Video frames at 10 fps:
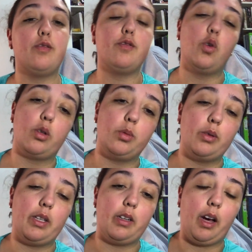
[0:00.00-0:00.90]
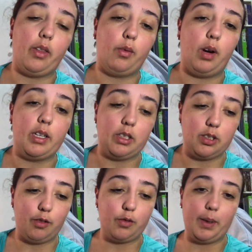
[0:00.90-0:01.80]
affordable than other writing
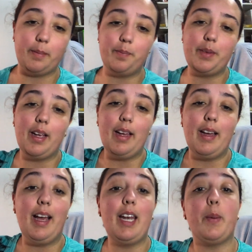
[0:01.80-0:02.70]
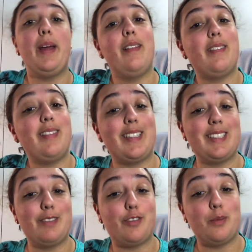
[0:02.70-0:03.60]
software. Anyway, that's
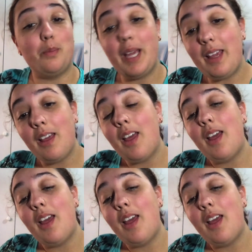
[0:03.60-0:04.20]
it from me.